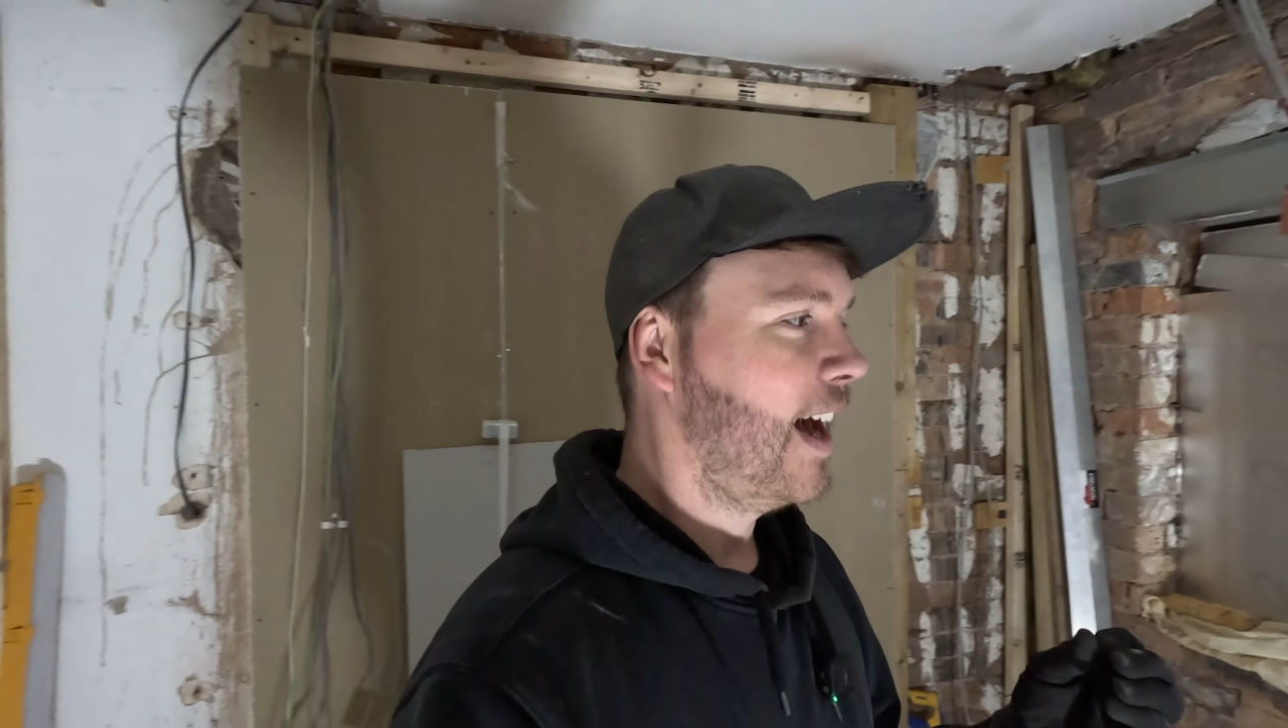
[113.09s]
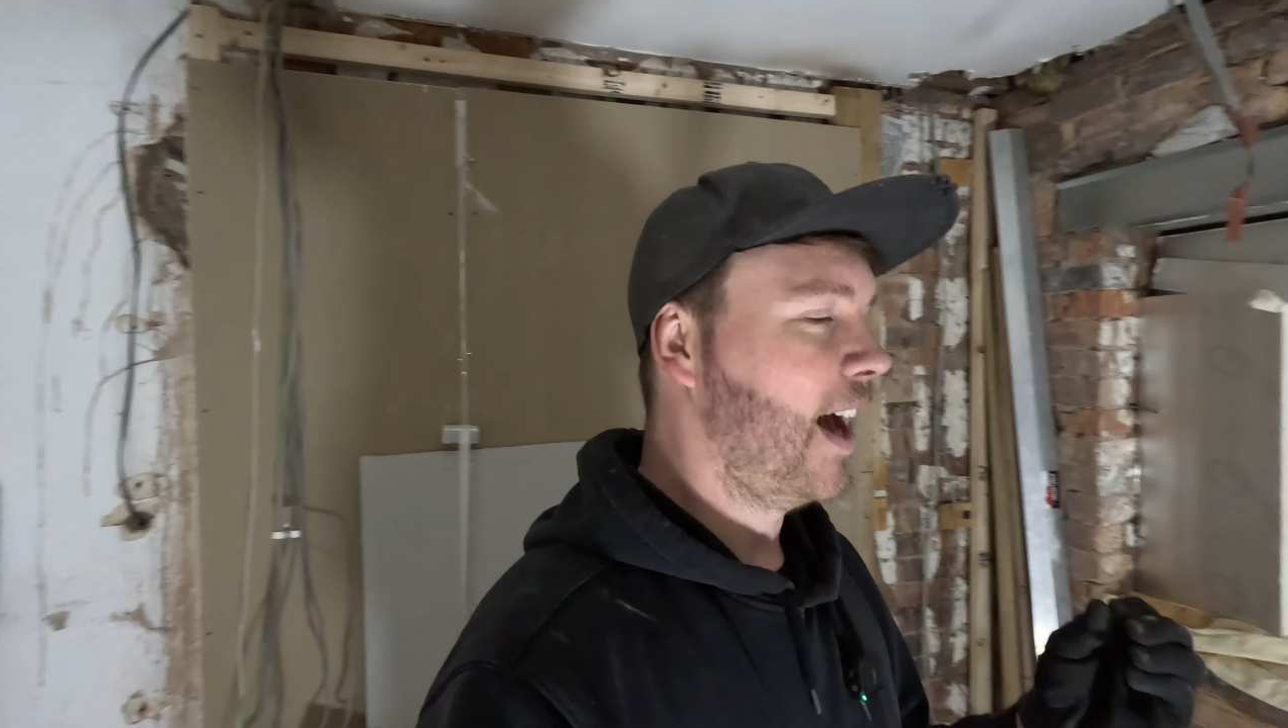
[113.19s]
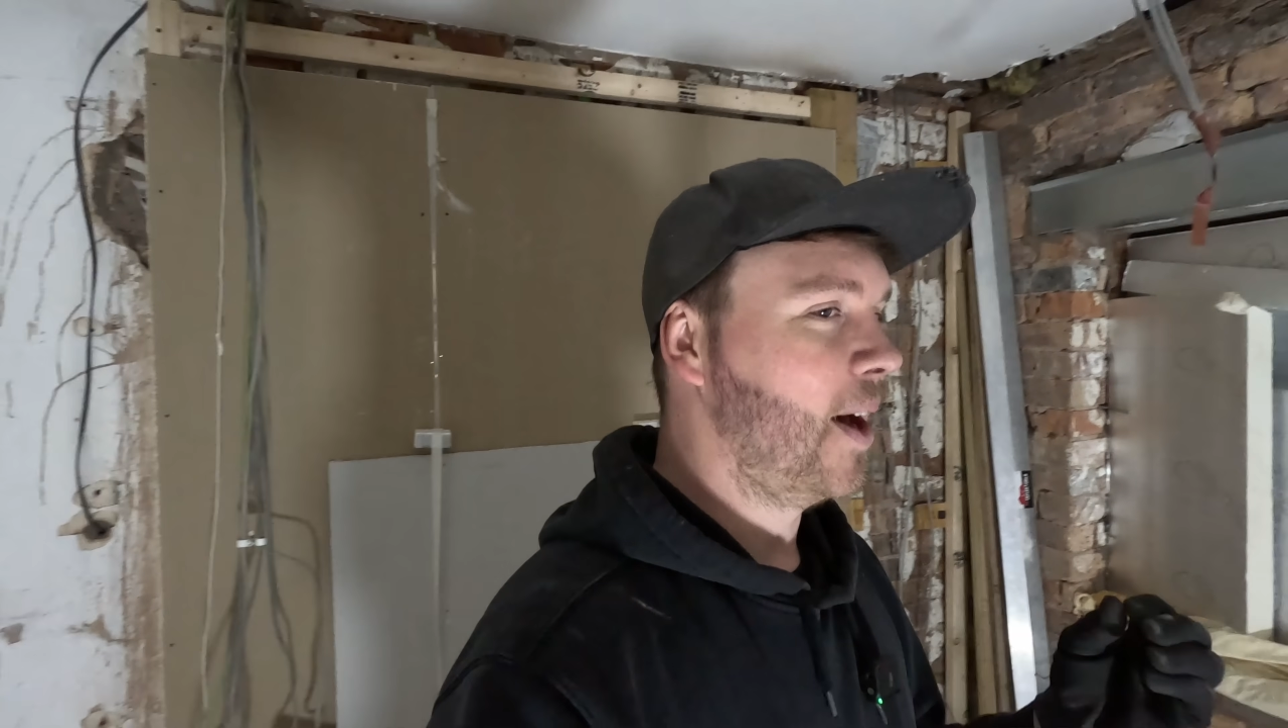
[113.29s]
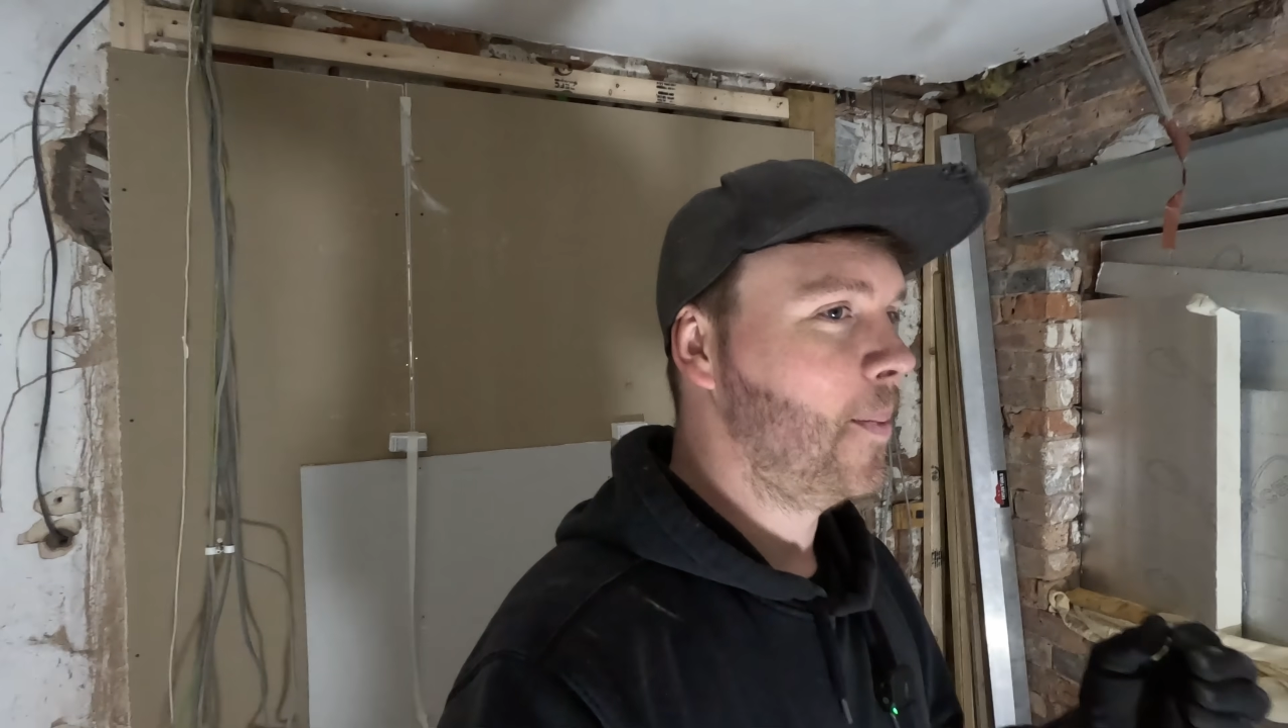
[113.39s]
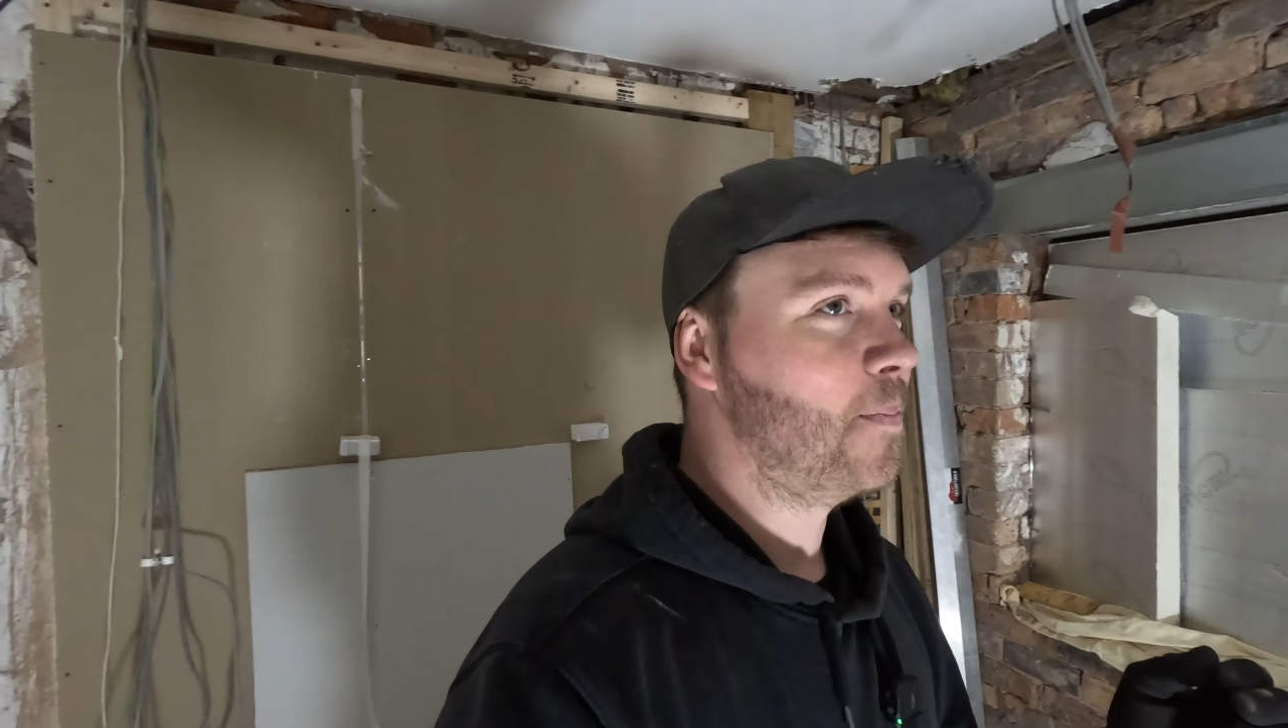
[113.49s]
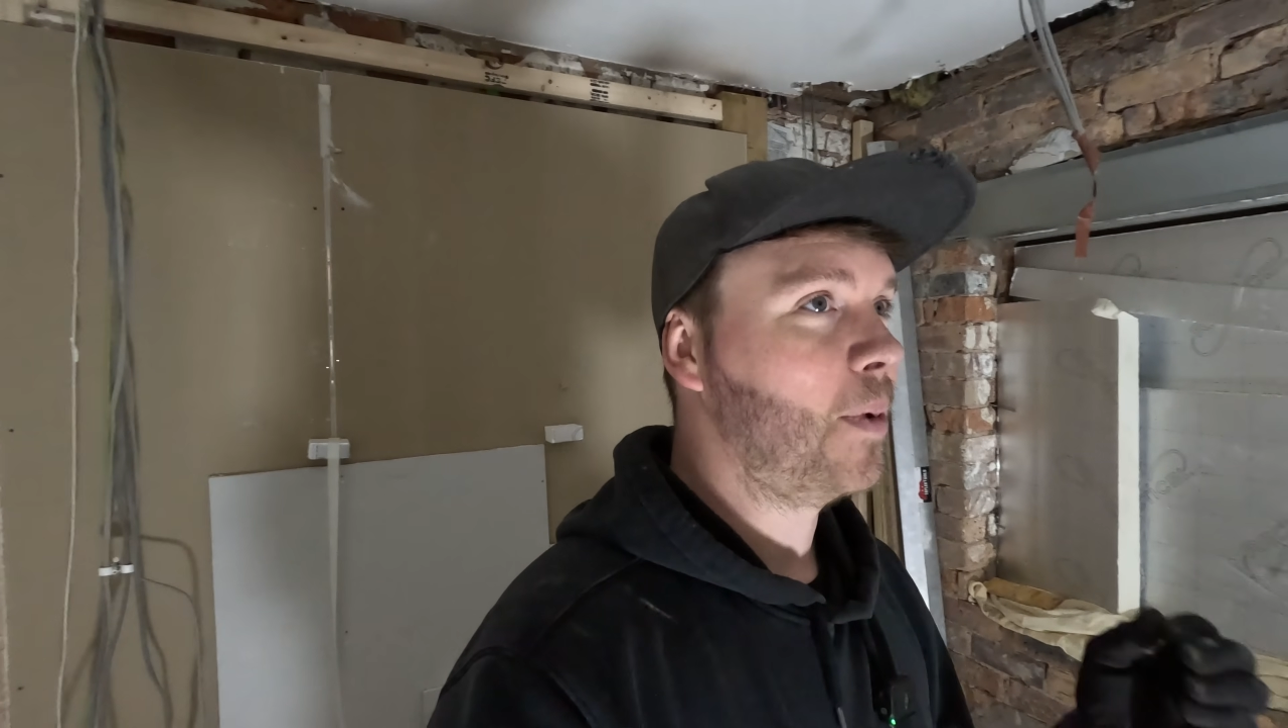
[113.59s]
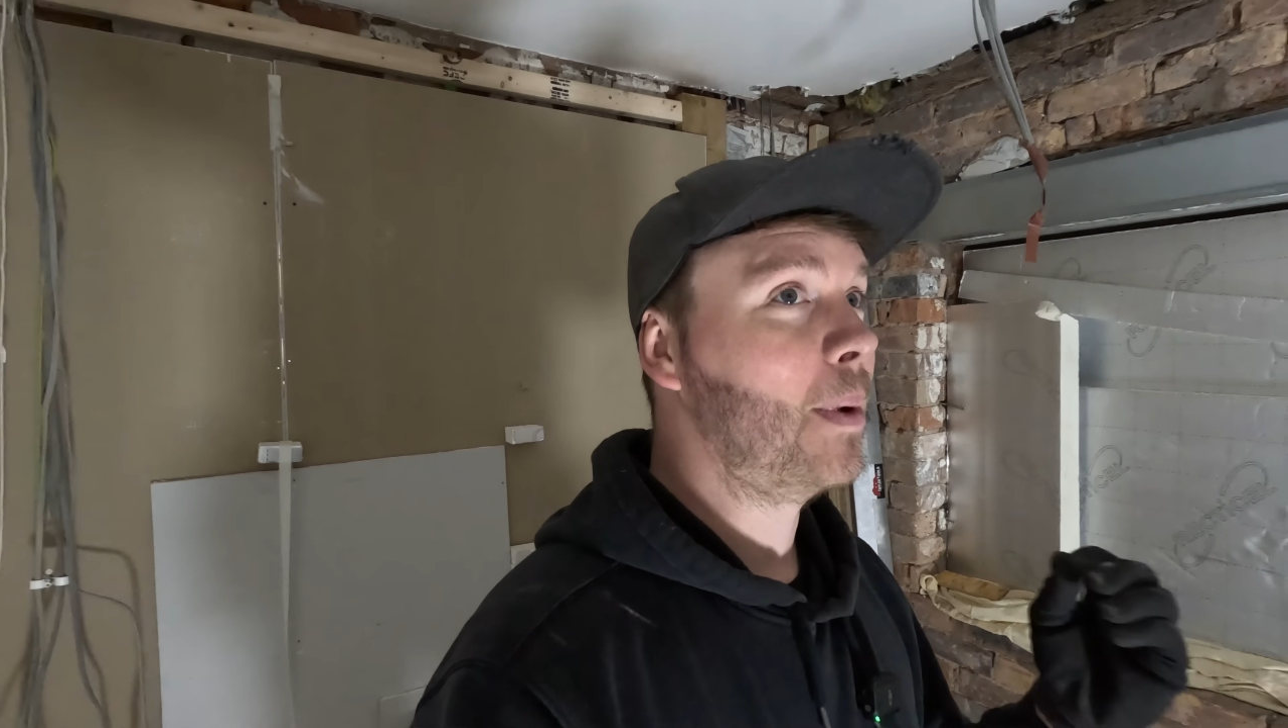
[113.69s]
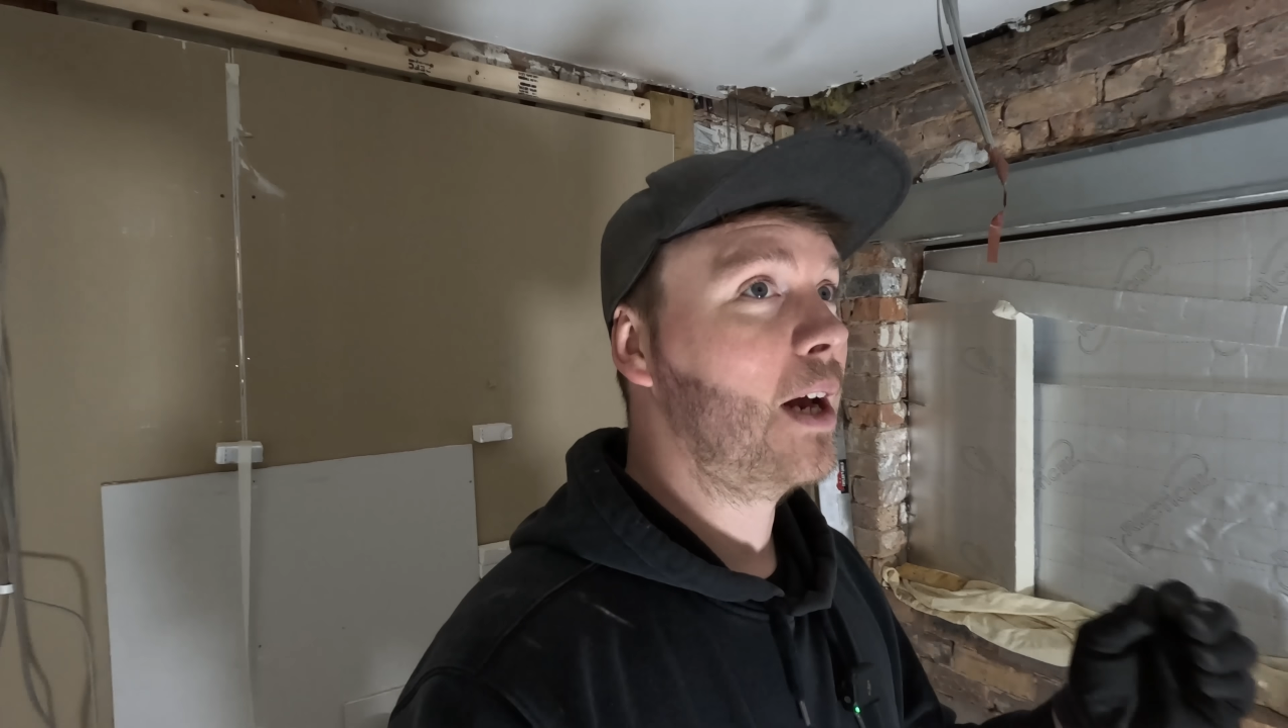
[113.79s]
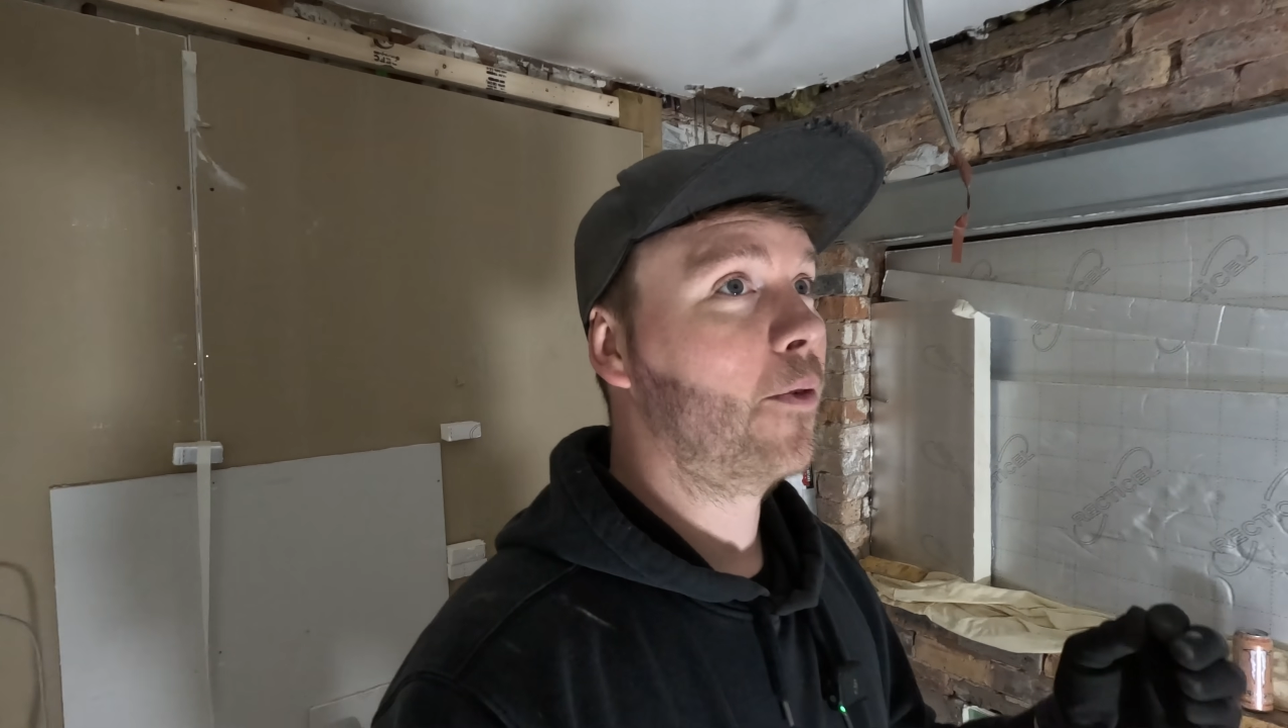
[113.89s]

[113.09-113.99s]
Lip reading: I'm here